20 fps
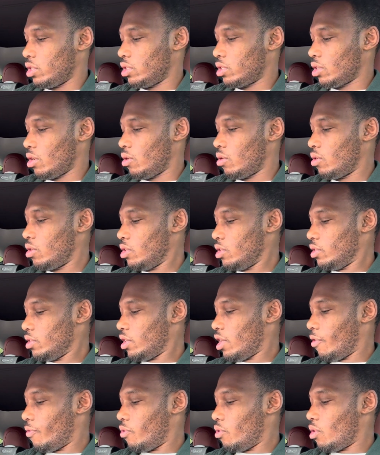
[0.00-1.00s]
So
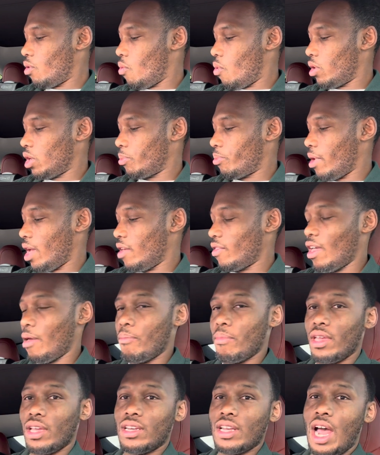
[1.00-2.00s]
if you don't want to pay that
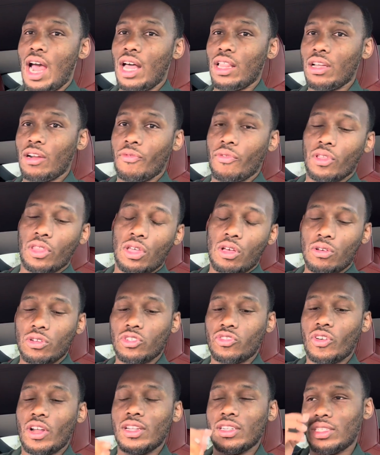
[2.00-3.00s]
big dollar for those
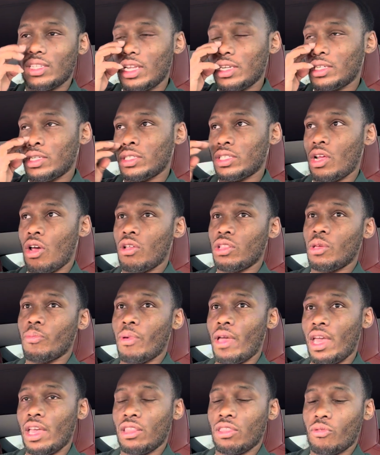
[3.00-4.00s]
transitions, I only
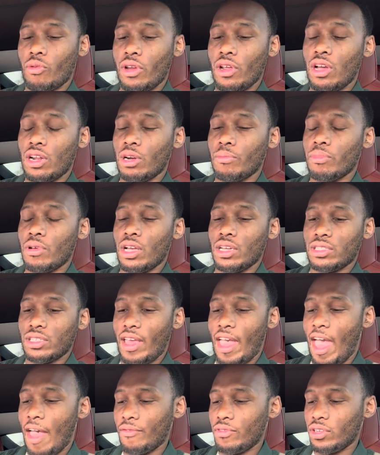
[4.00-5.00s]
paid $300
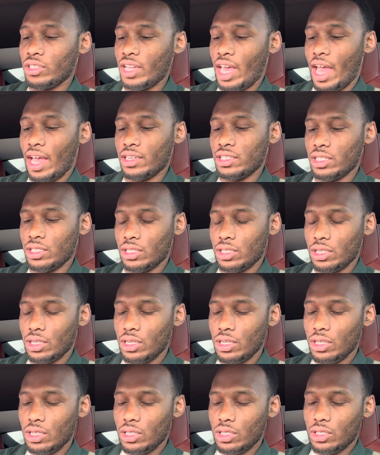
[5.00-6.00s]
after taxes.
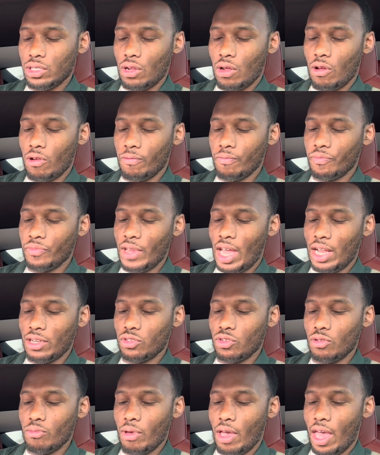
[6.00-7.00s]
So not
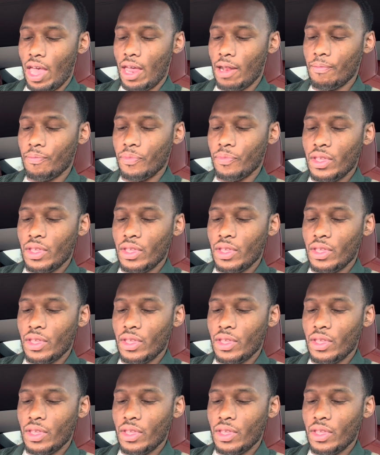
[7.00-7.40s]
too bad.